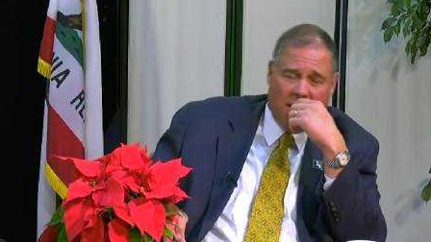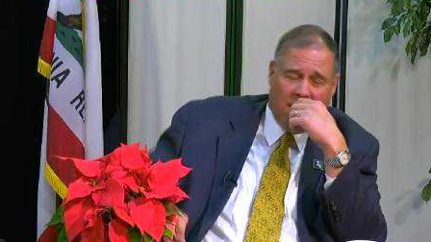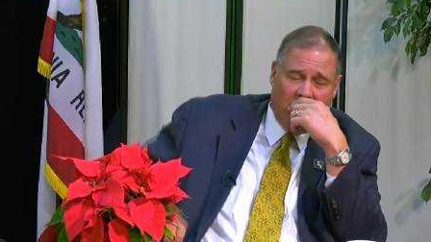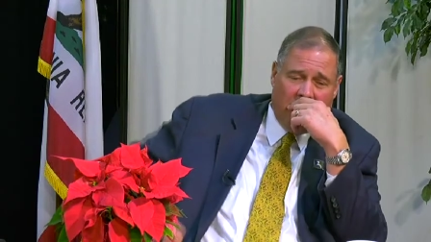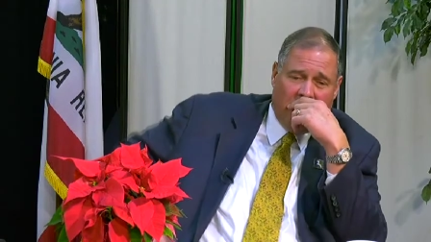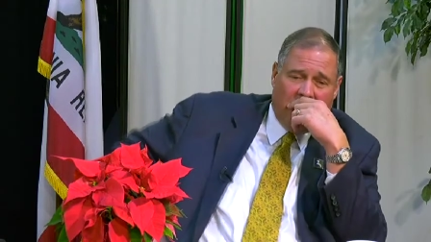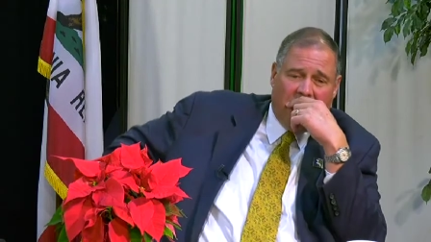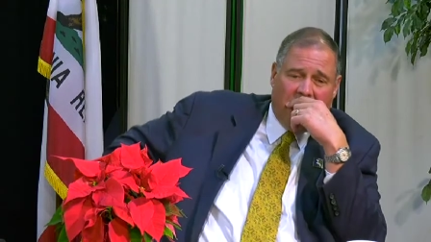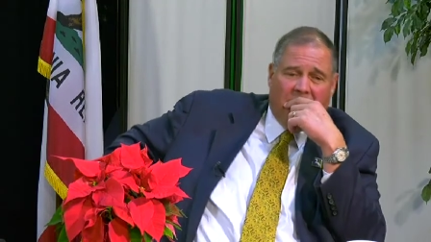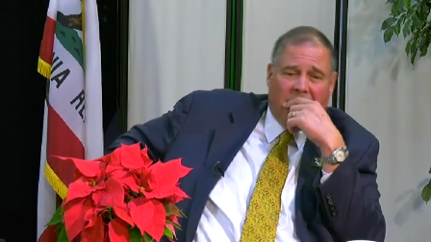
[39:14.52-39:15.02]

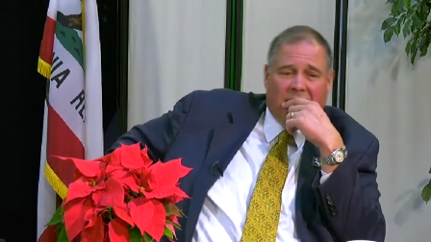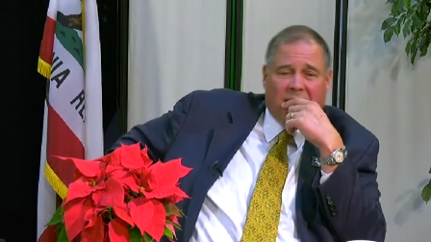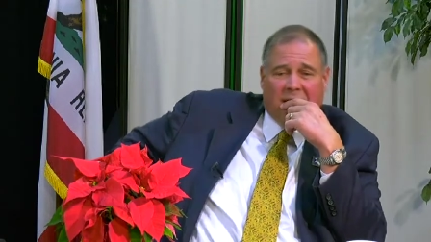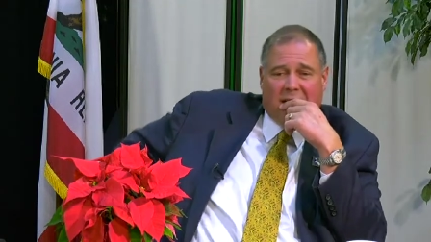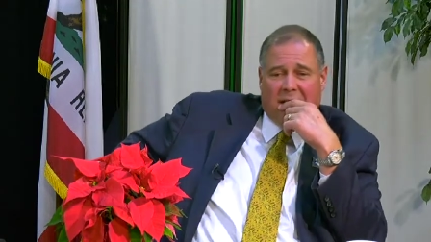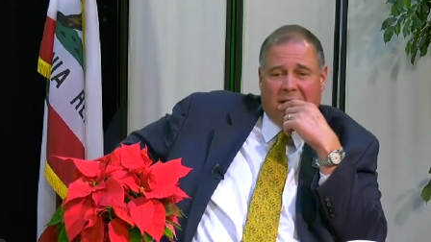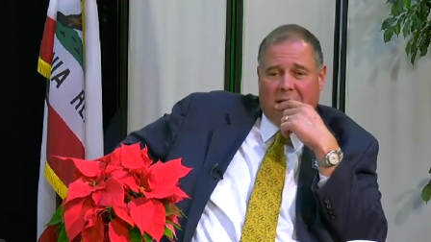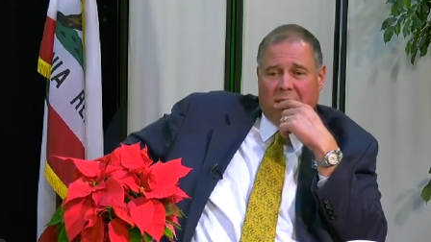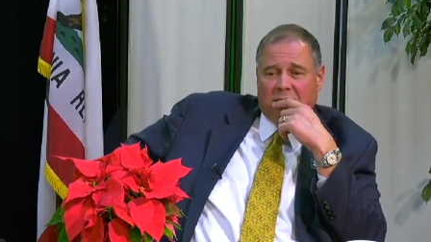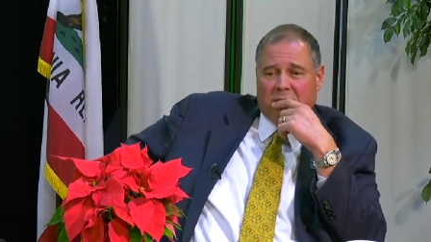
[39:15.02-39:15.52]
uh,
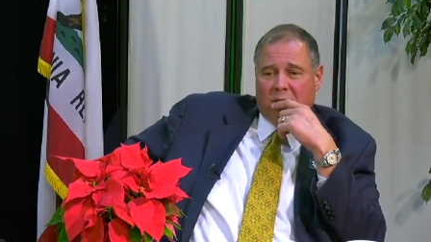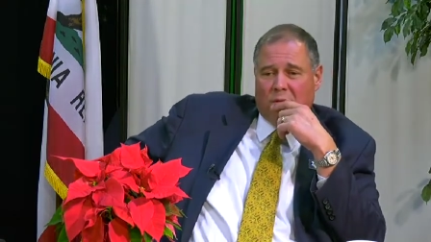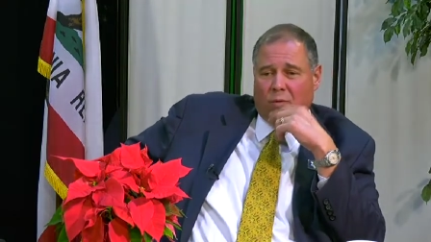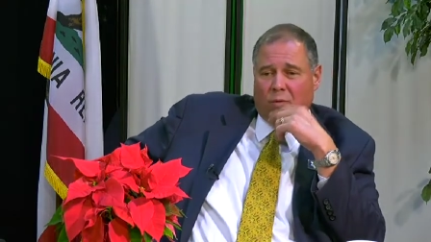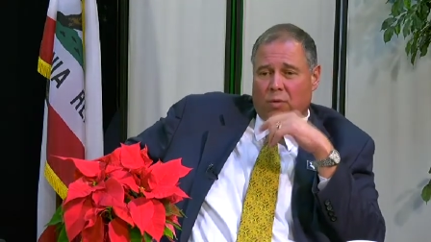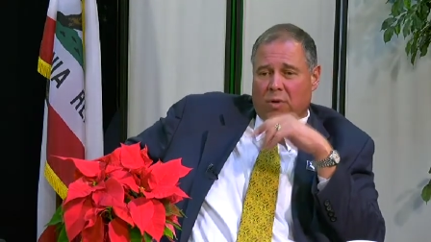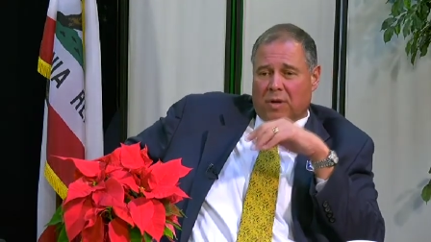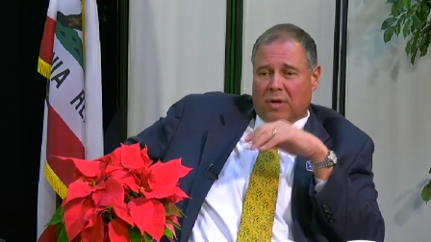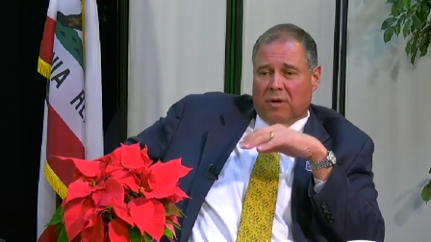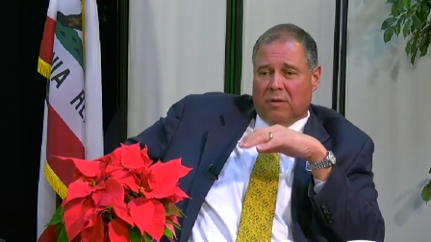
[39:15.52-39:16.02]
on
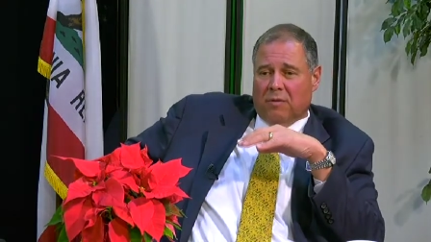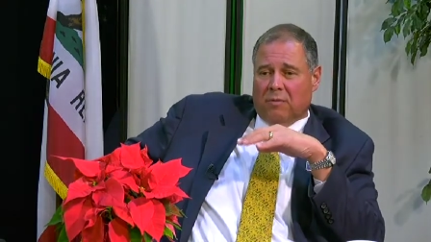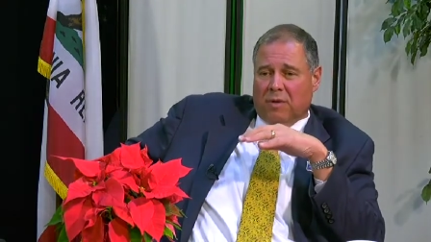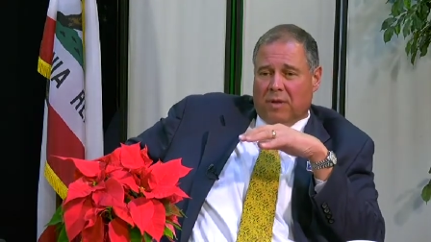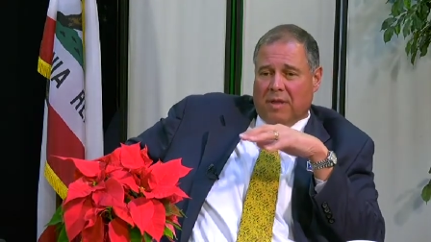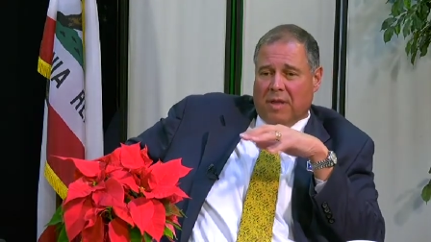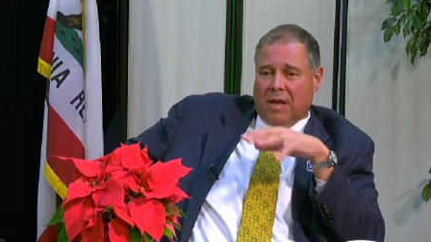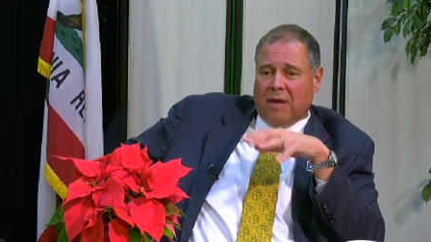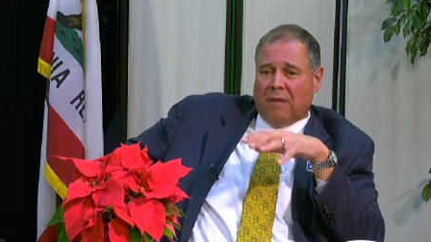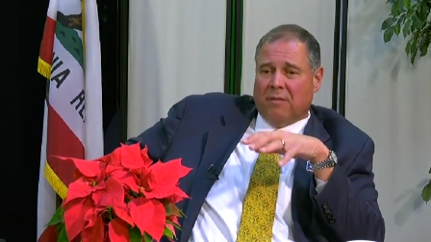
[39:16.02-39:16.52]
council working
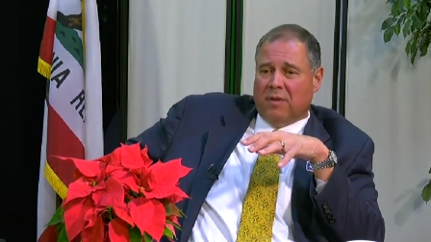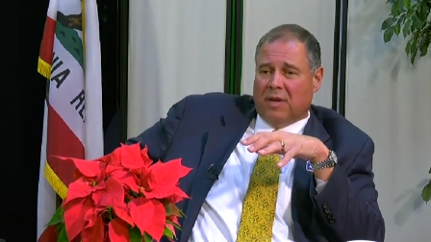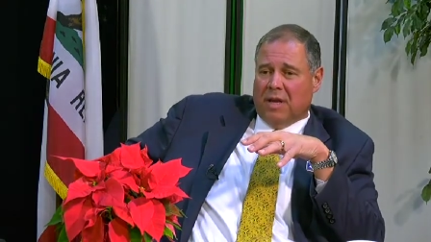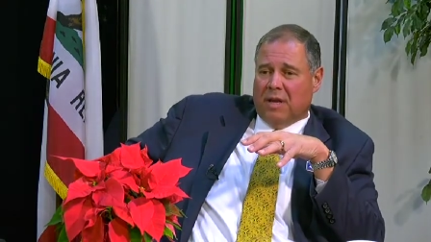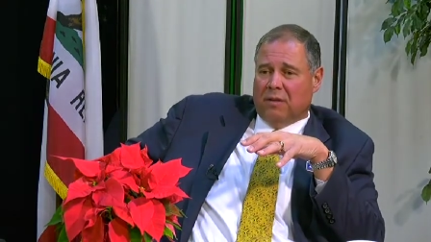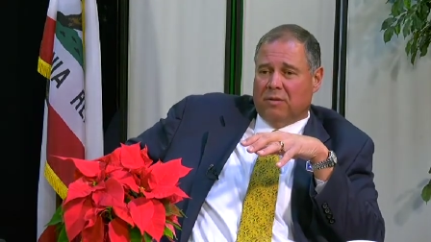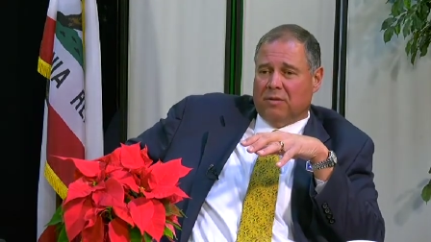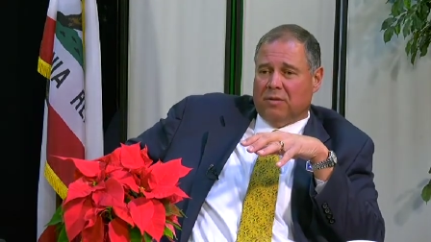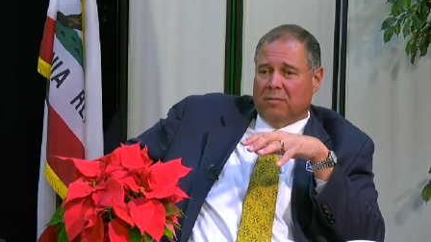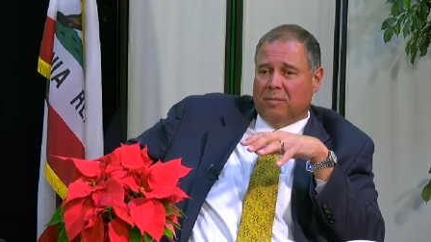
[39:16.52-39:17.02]
with other
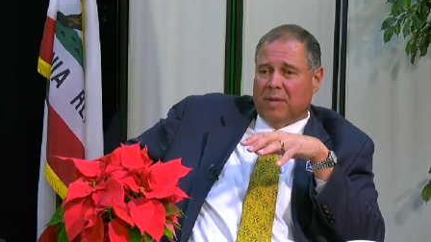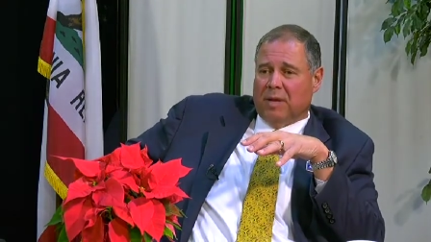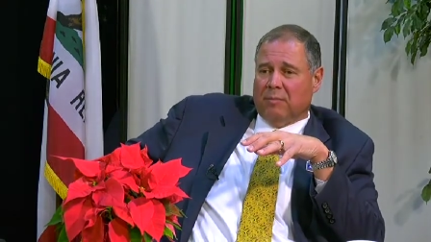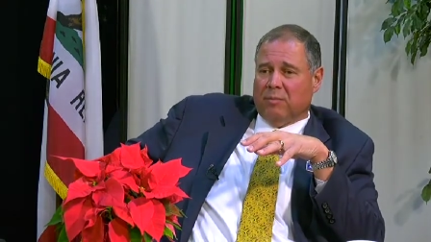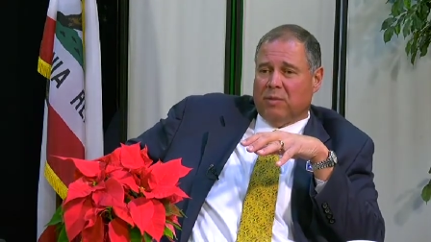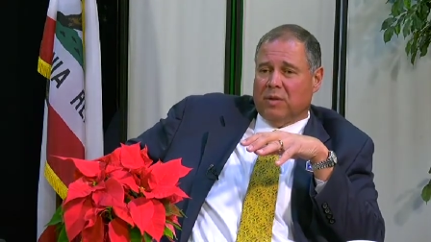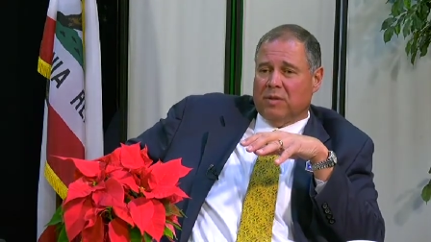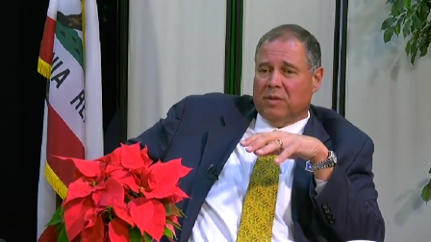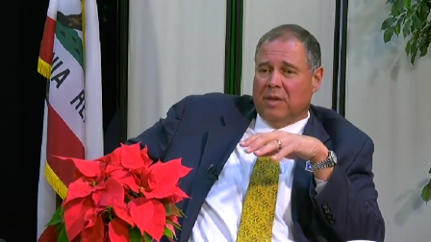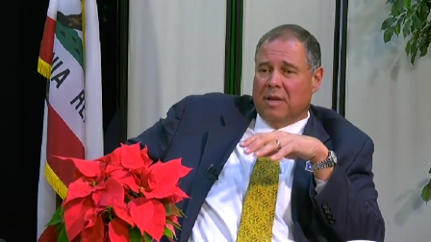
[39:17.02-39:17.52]
council
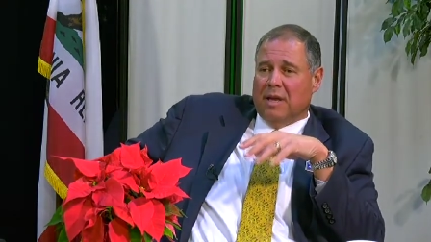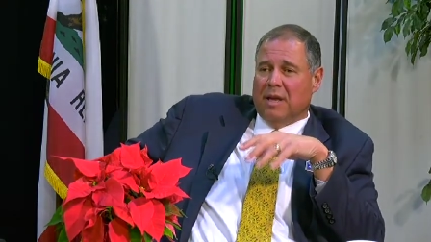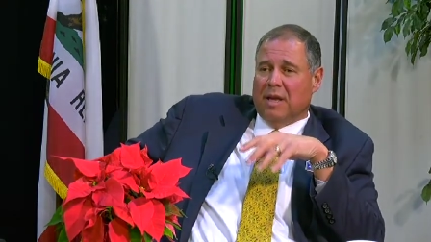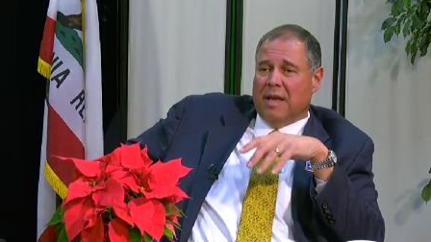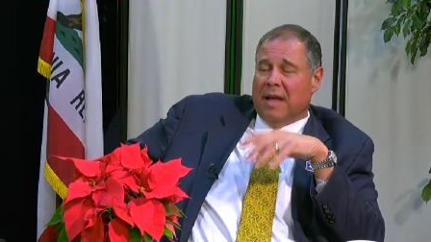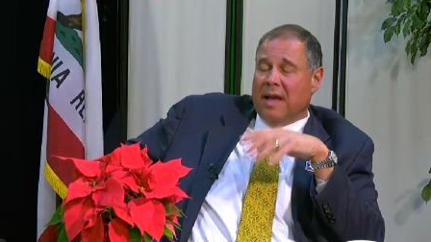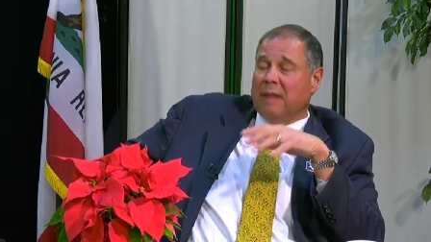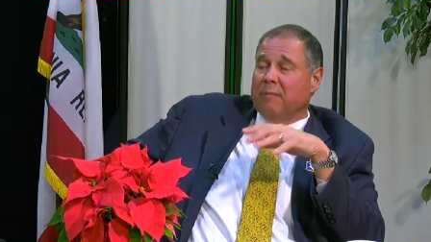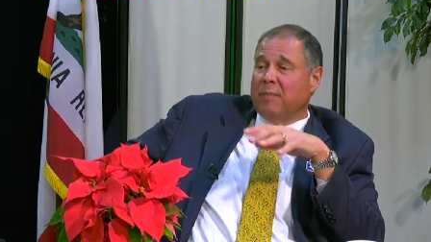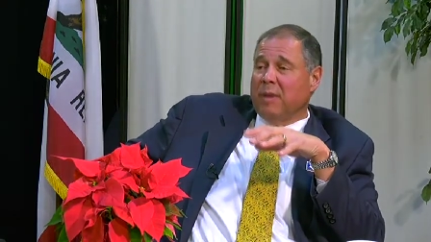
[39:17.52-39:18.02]
members
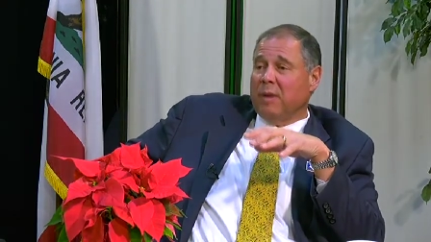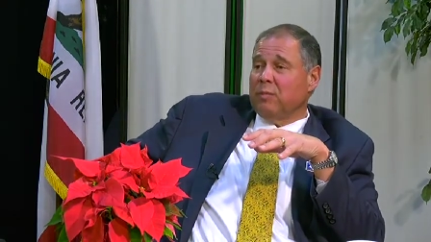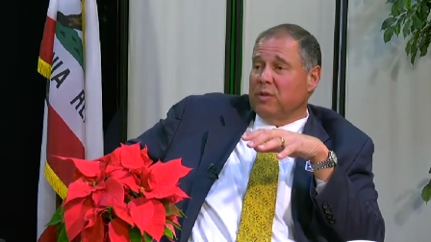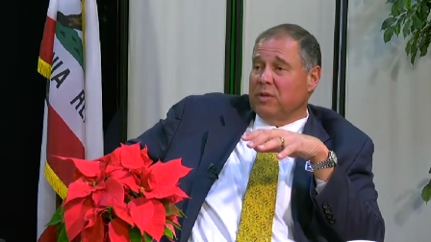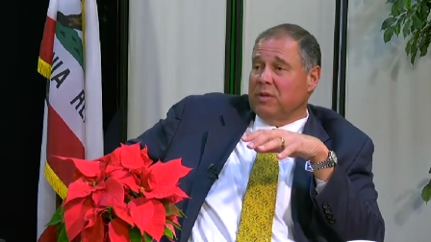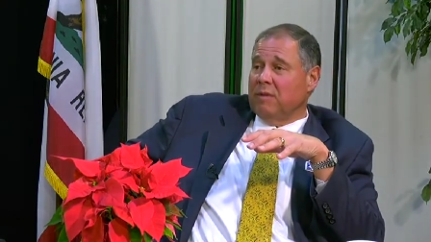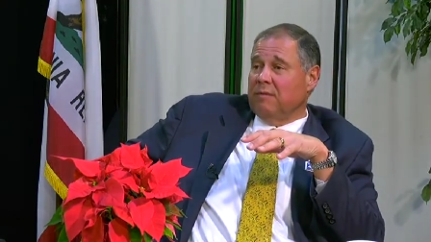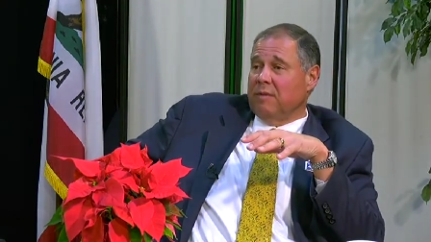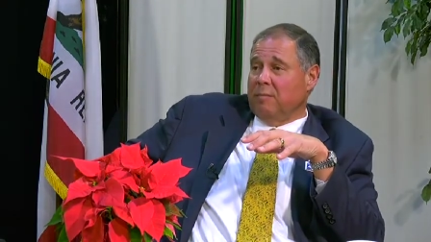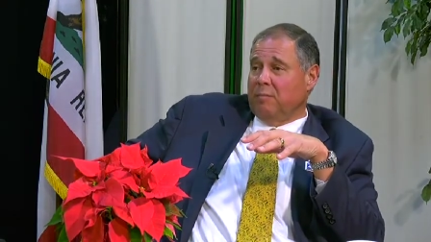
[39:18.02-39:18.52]
and
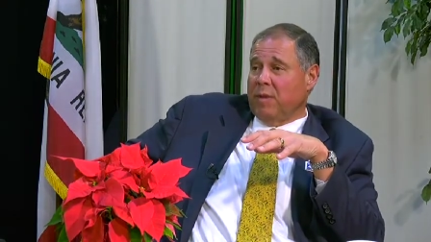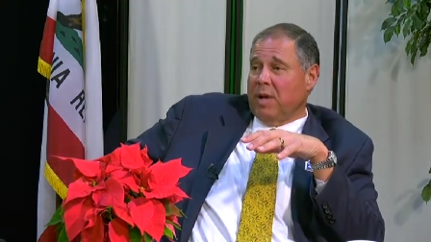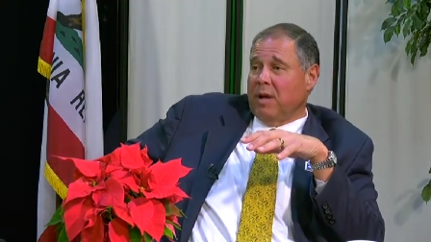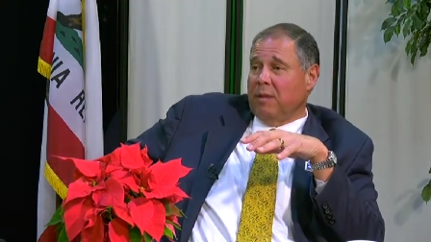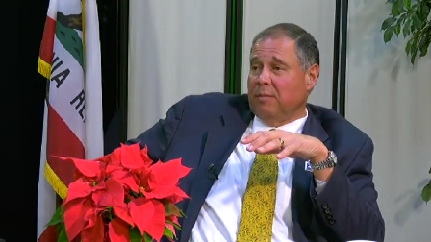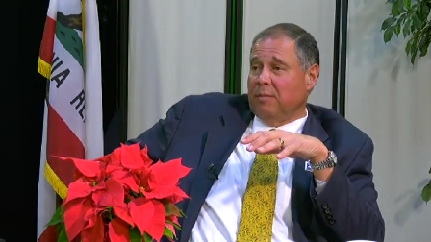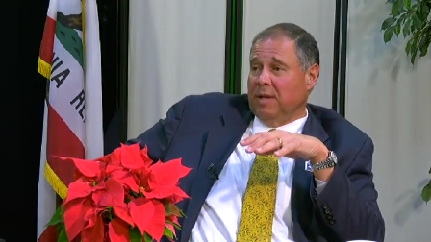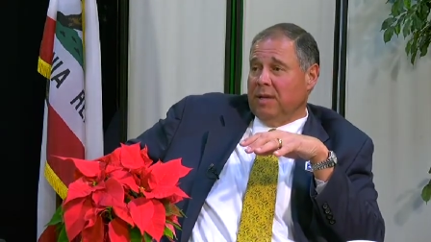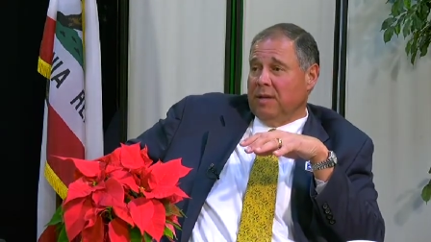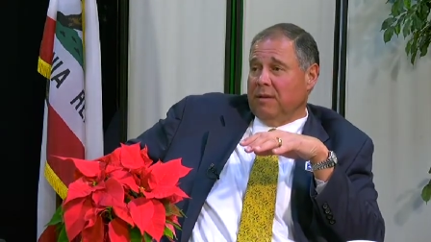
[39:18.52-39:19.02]
members of the
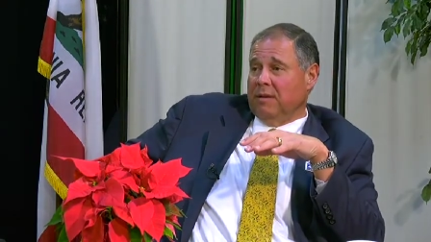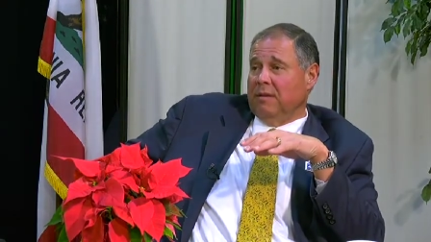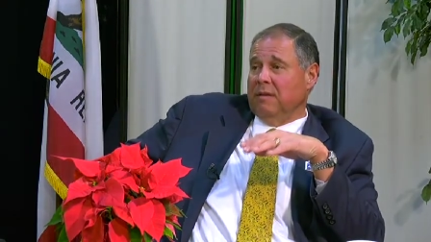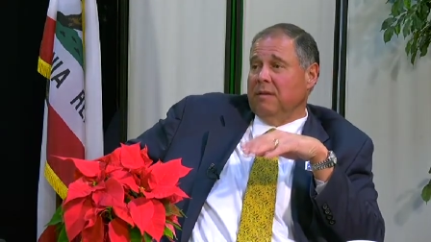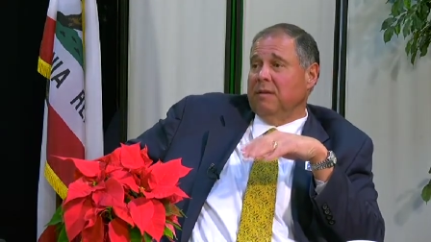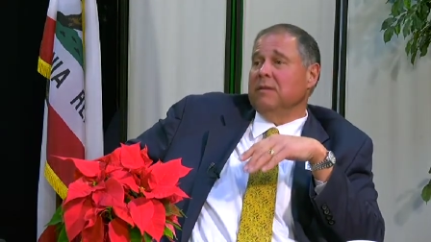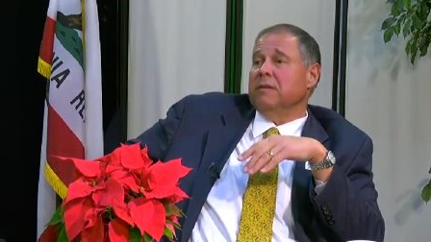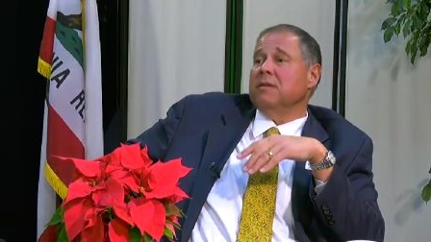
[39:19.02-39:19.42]
public